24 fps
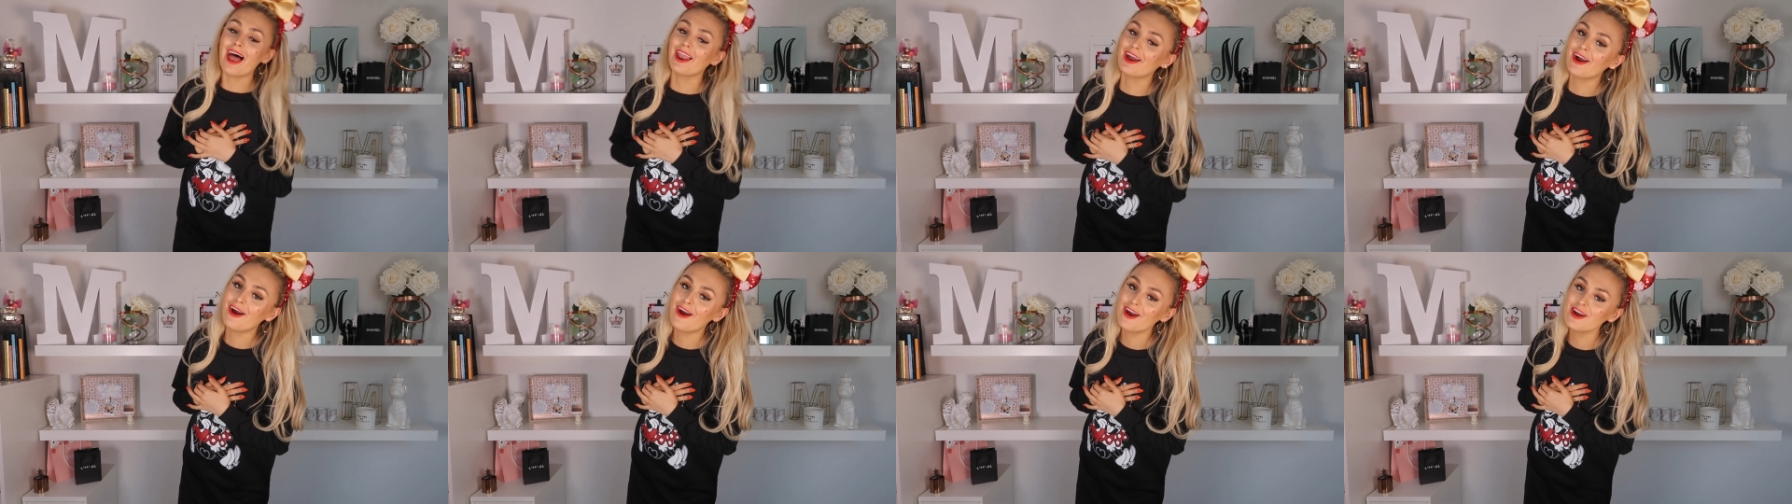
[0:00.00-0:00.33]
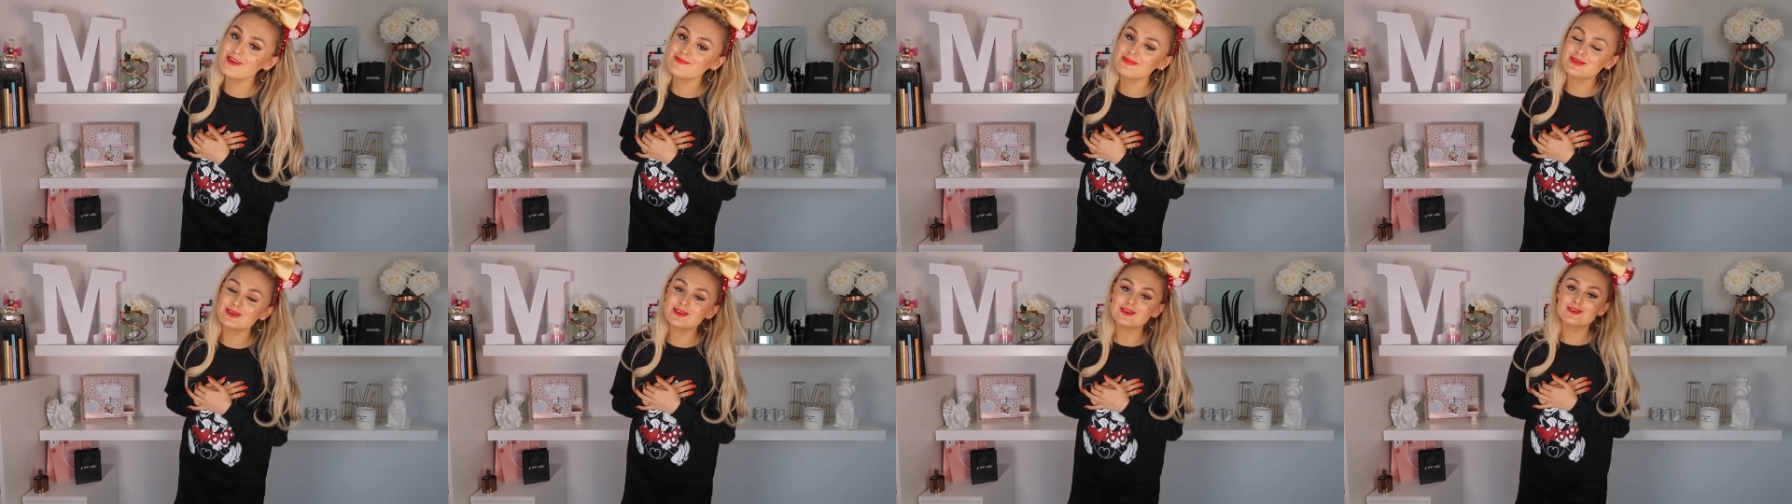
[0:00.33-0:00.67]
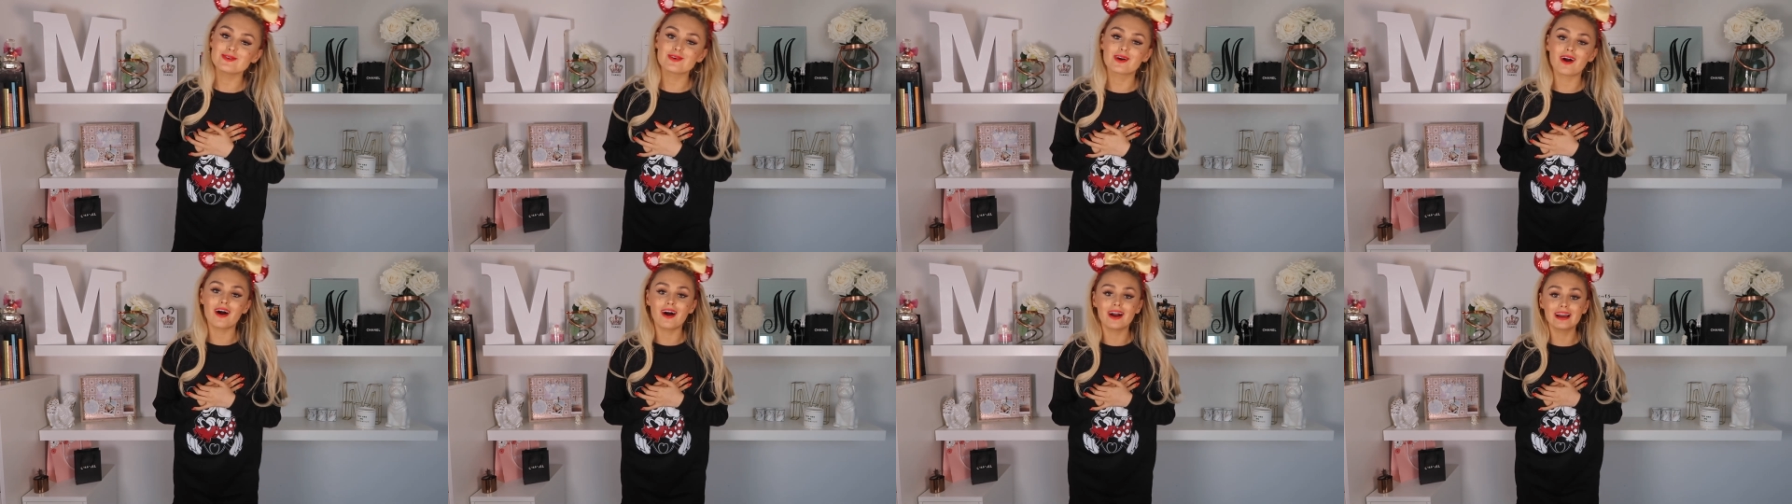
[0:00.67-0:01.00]
I hope
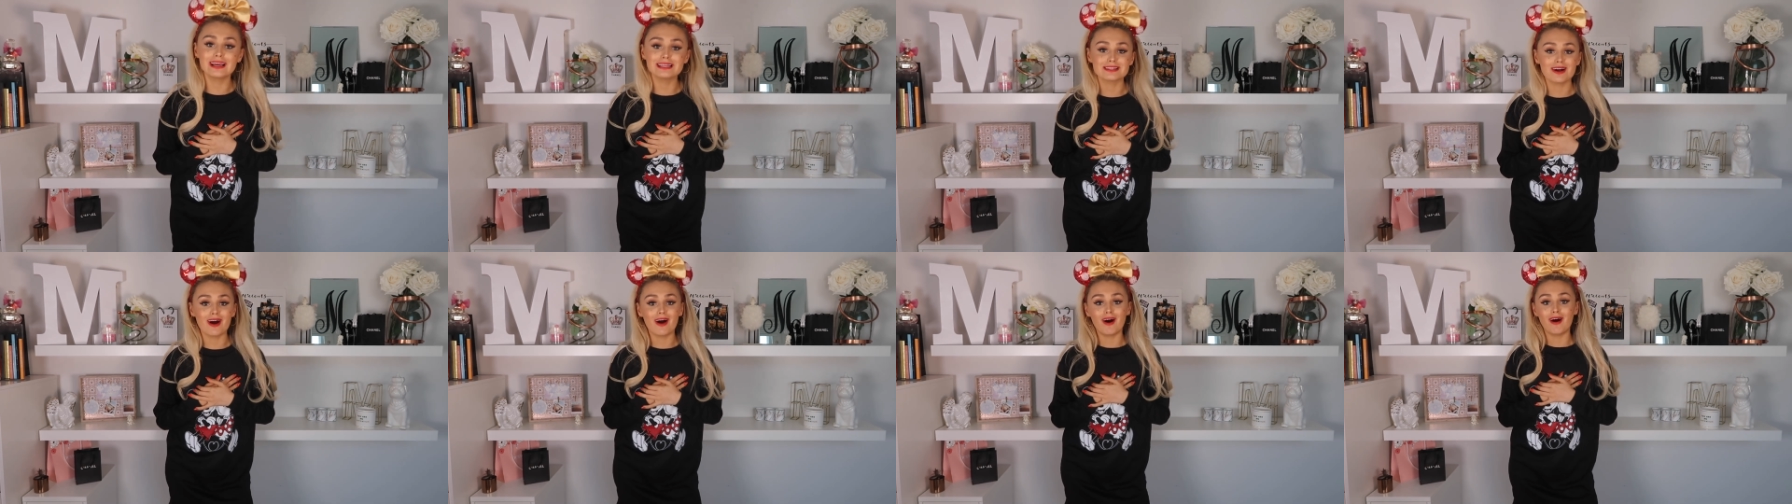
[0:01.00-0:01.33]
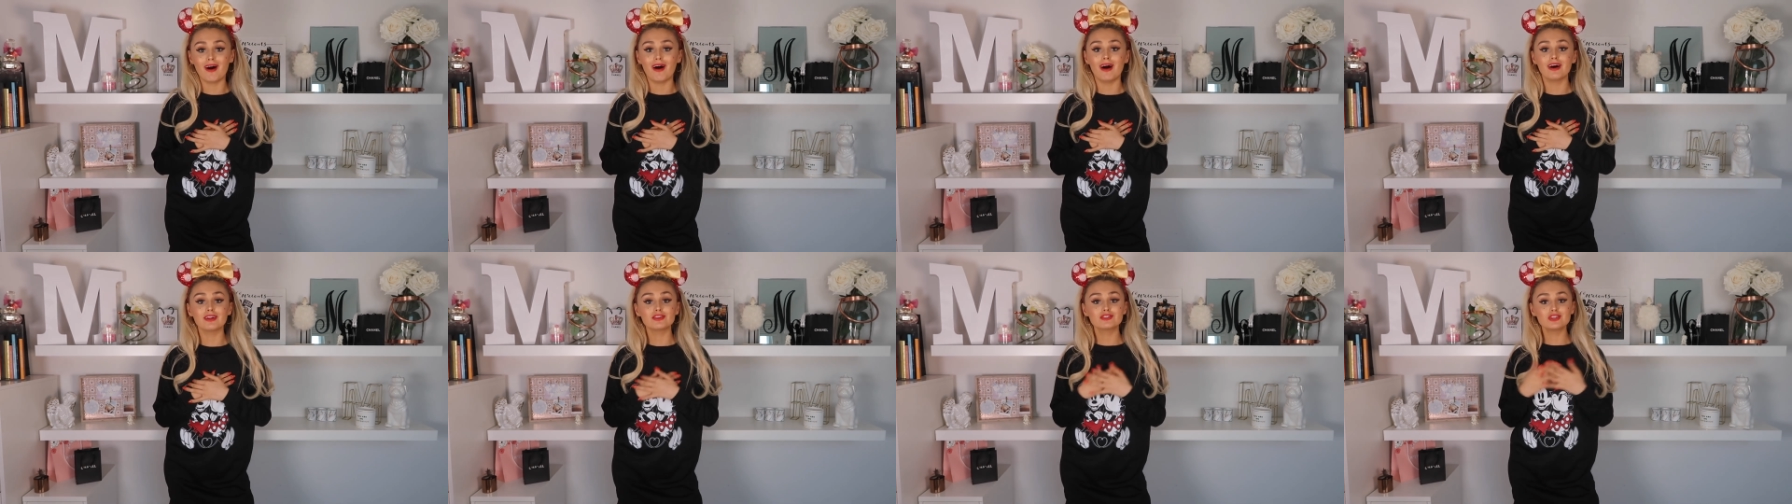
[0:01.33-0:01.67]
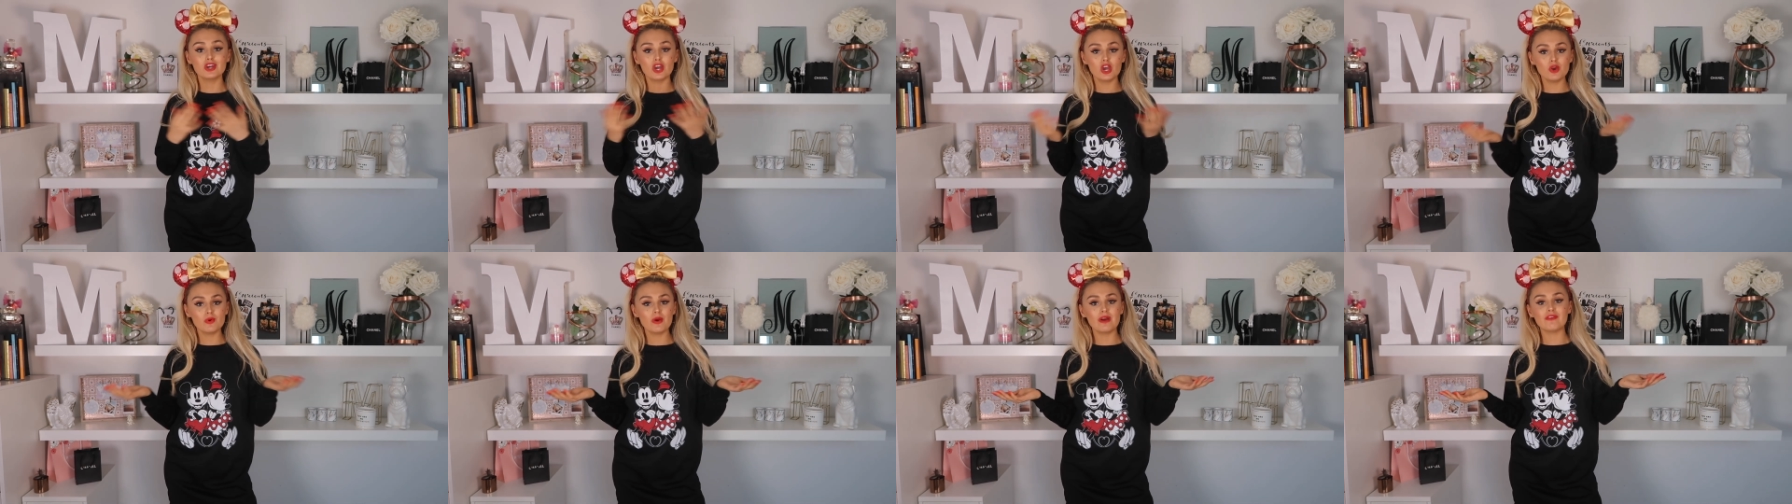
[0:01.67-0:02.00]
you guys are
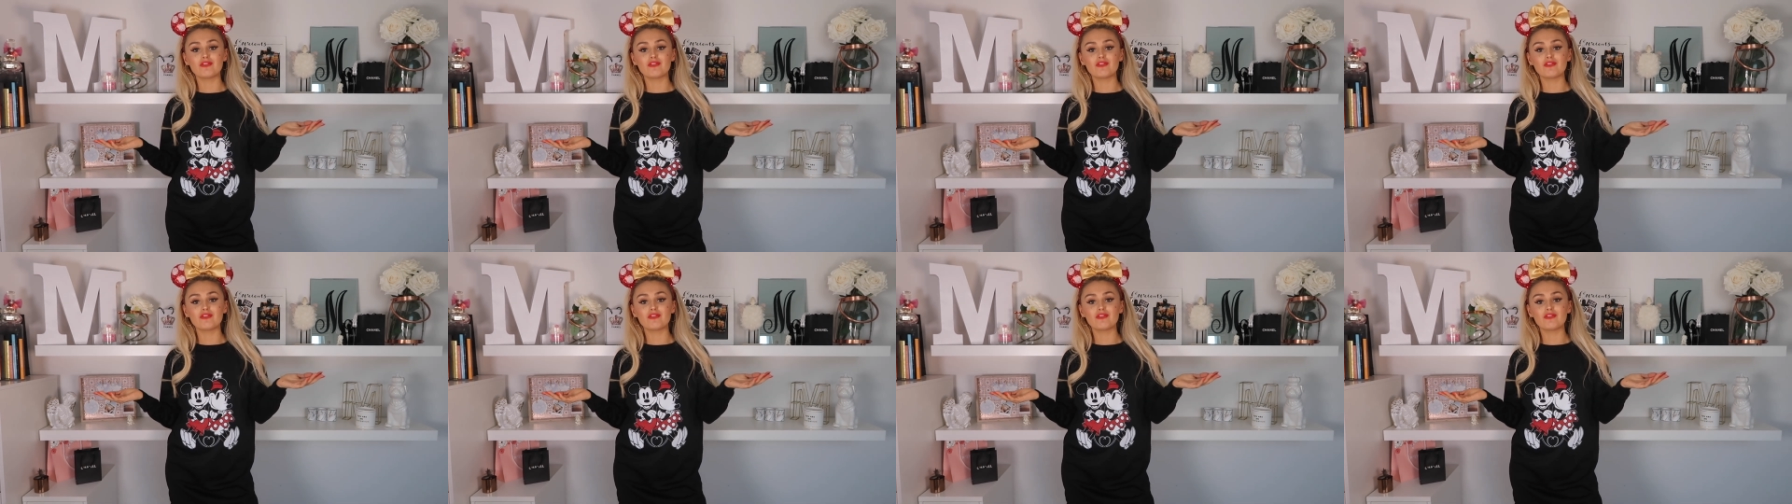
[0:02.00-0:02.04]
too.